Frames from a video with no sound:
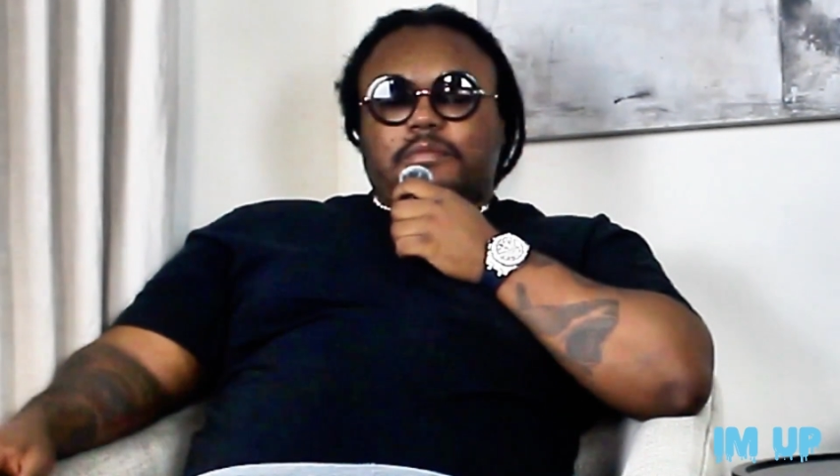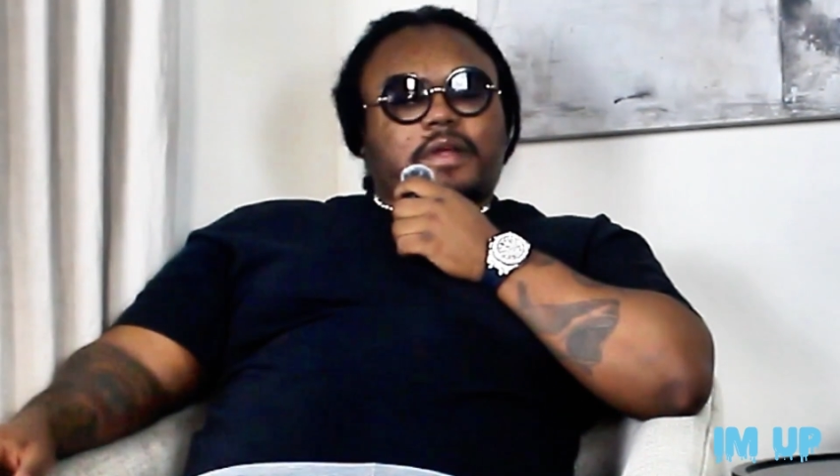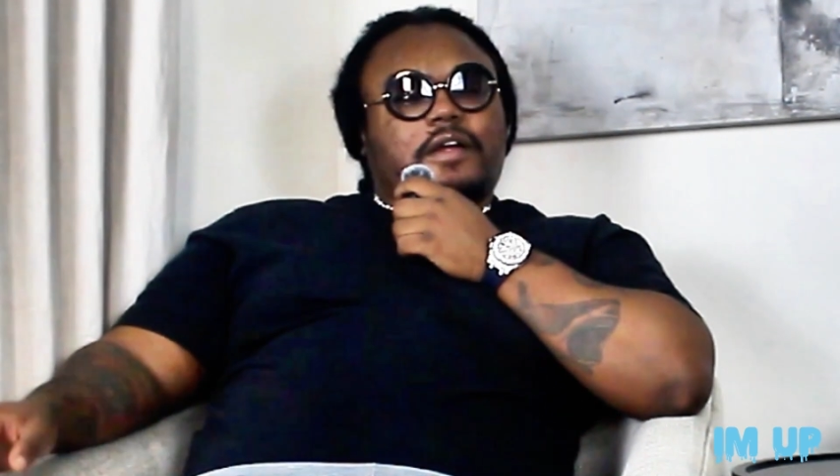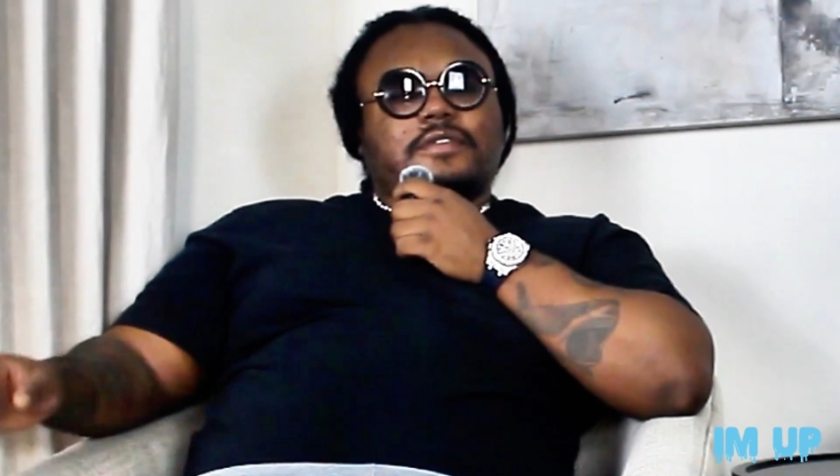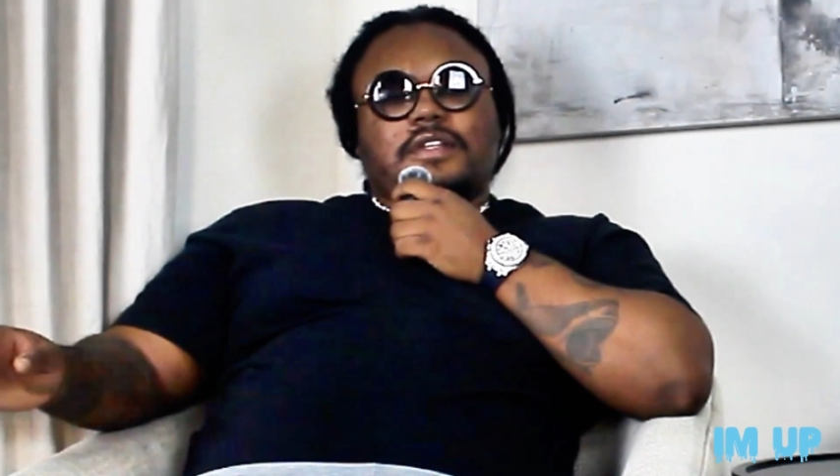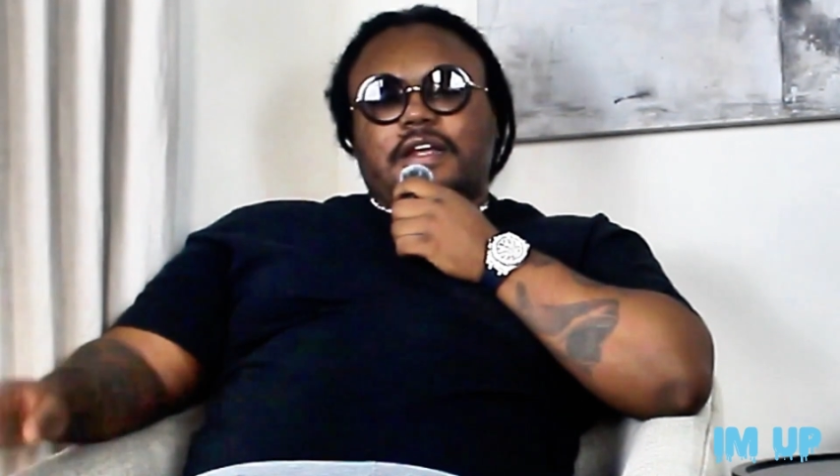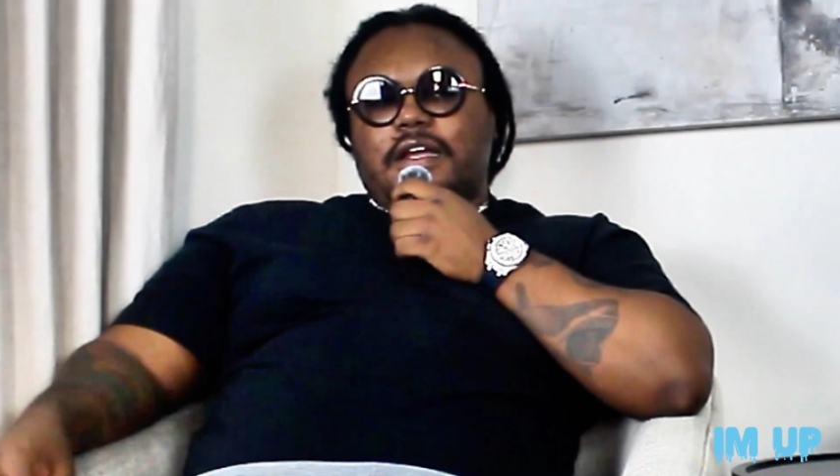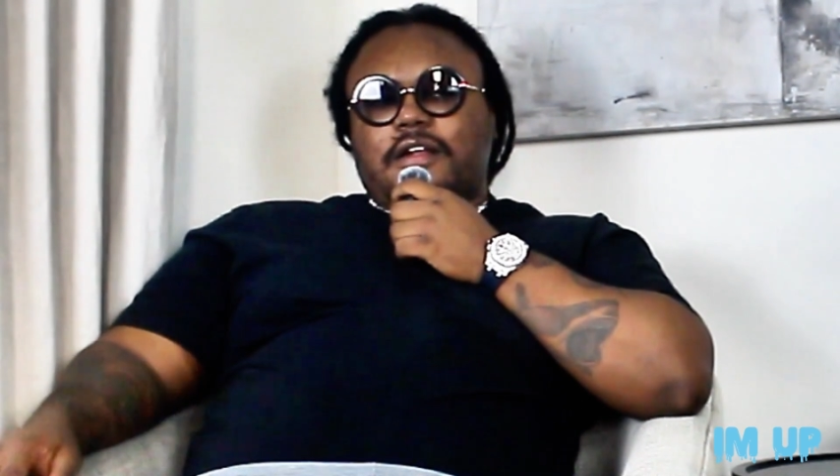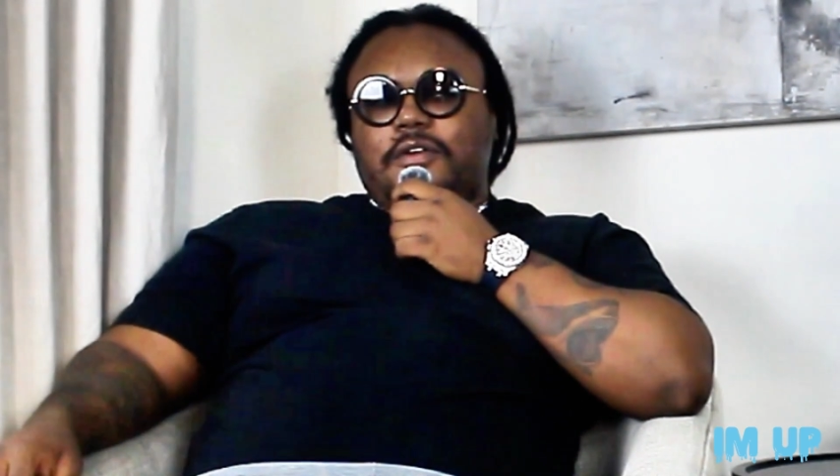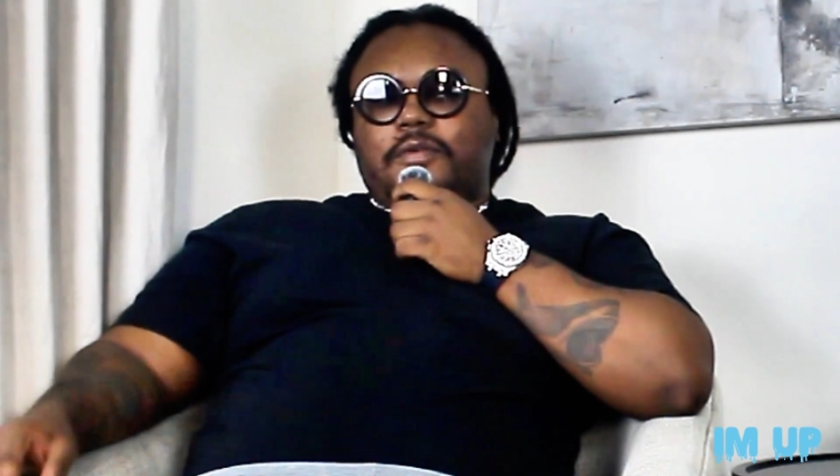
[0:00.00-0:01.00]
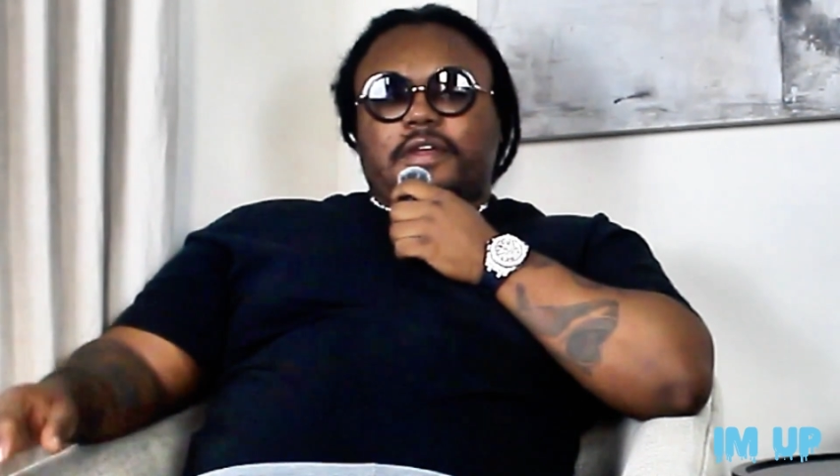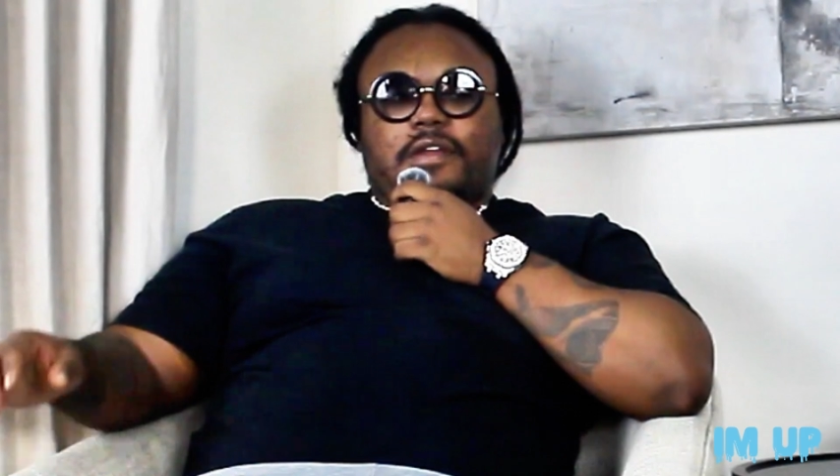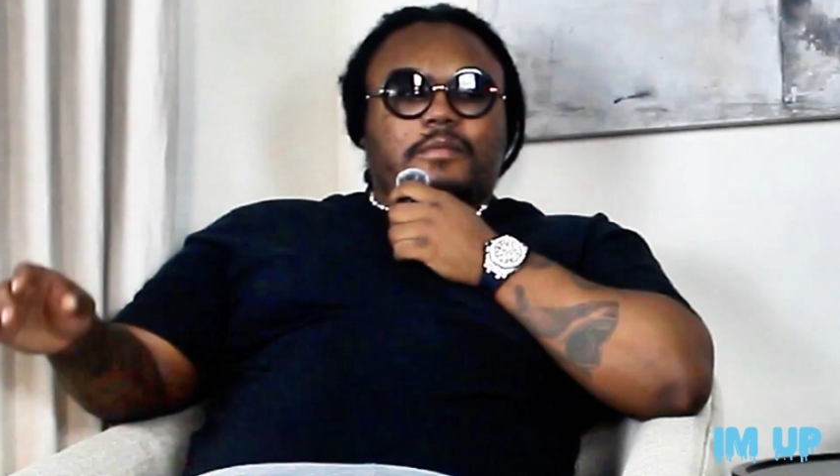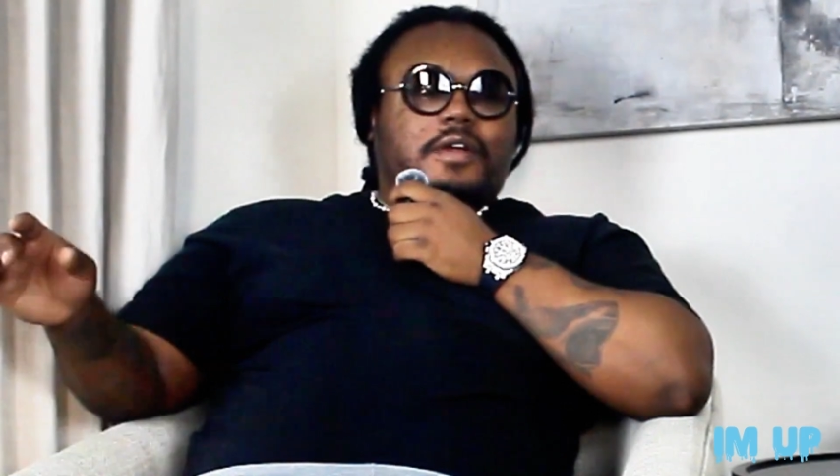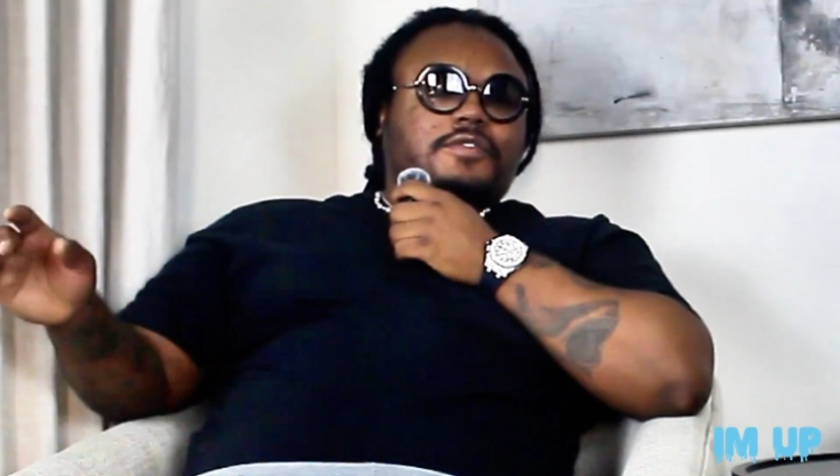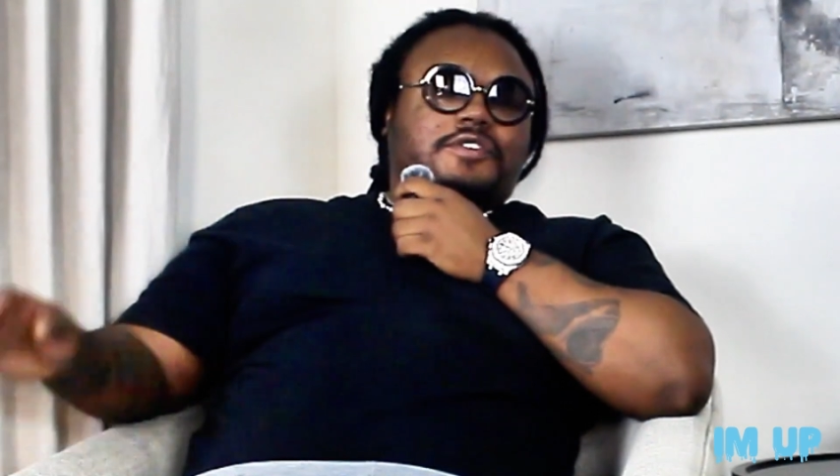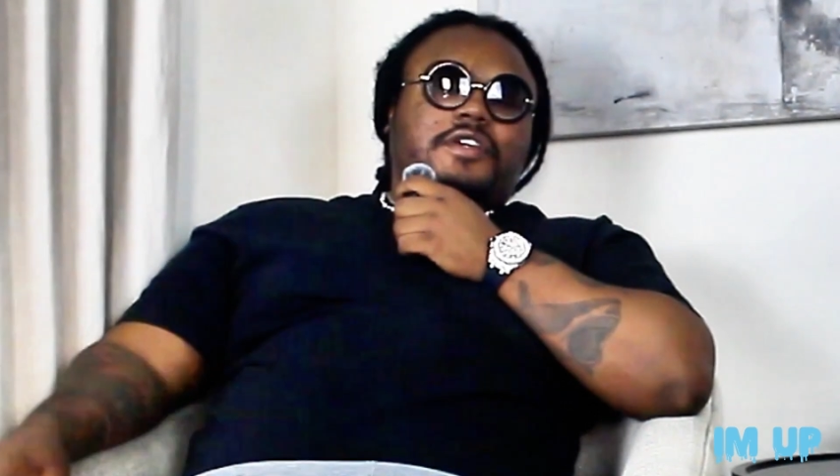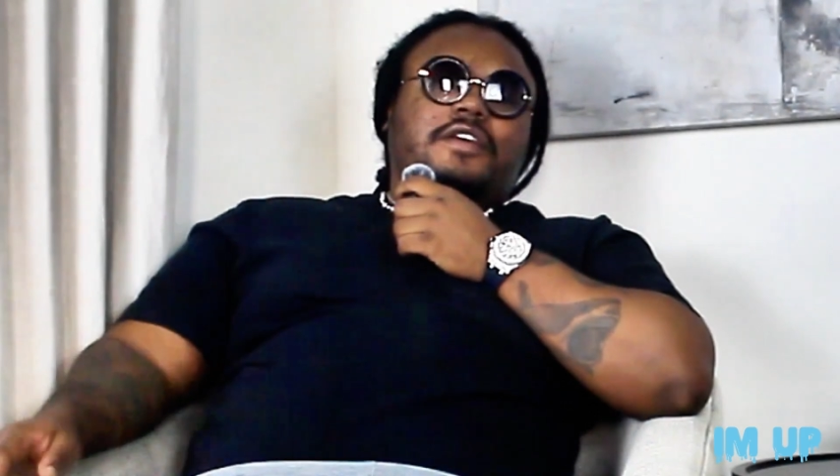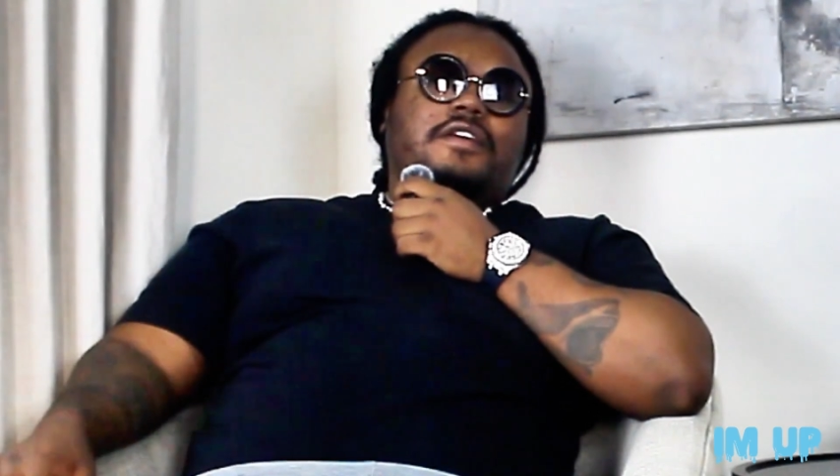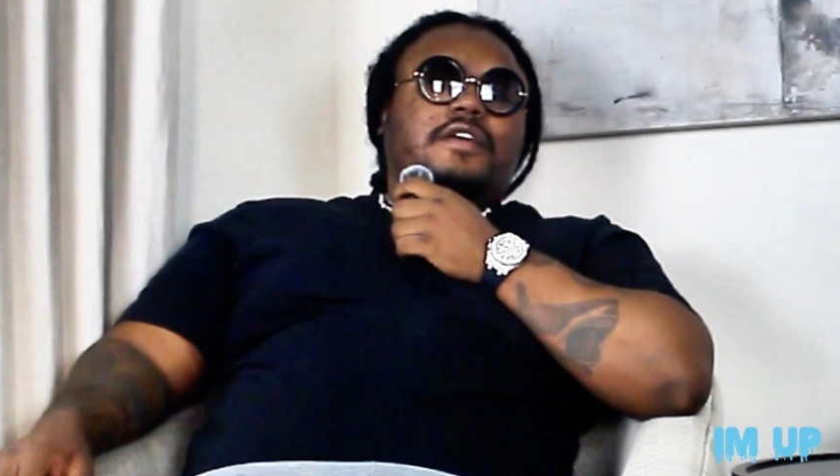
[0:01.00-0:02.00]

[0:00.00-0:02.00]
I'm outside. I don't care about shit.